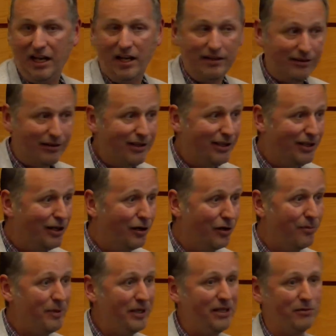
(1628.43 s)
it
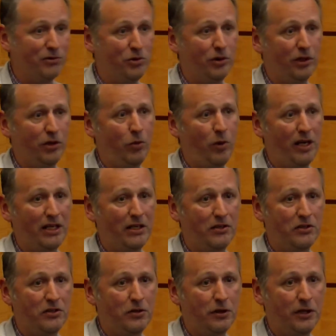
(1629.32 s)
becomes really quite
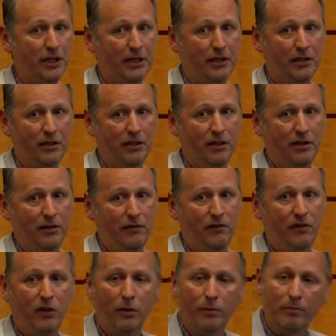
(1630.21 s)
concerning.
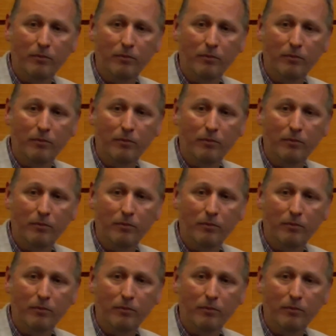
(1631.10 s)
The